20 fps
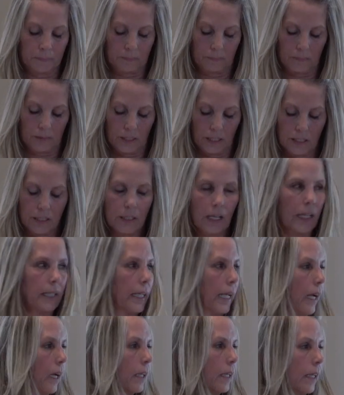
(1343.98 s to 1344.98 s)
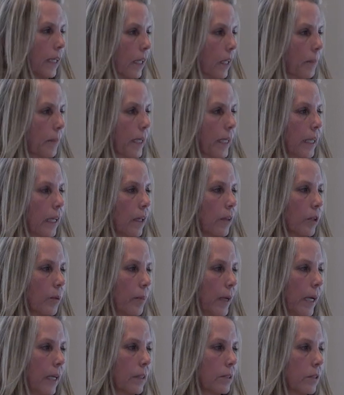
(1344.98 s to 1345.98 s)
That's not counting how many other
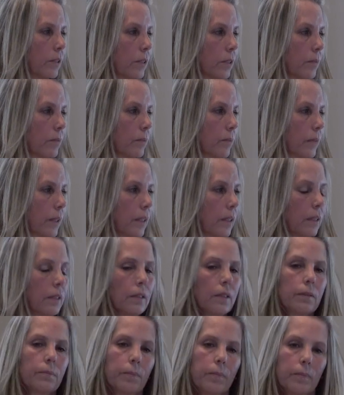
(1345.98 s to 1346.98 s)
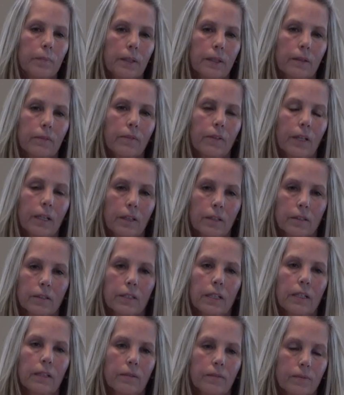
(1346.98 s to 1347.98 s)
pastors and, and, and fathers
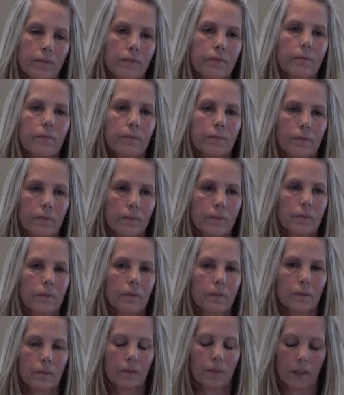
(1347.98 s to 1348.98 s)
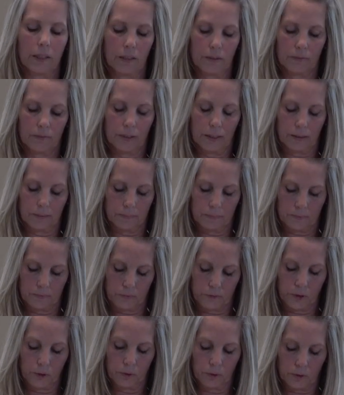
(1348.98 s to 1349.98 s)
have, have um,
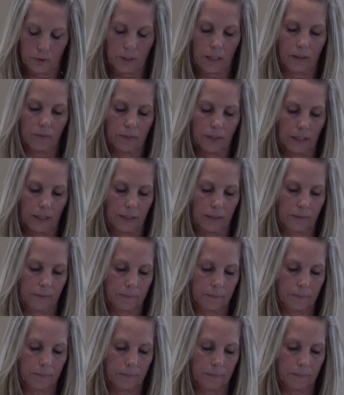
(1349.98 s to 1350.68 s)
funerals have done.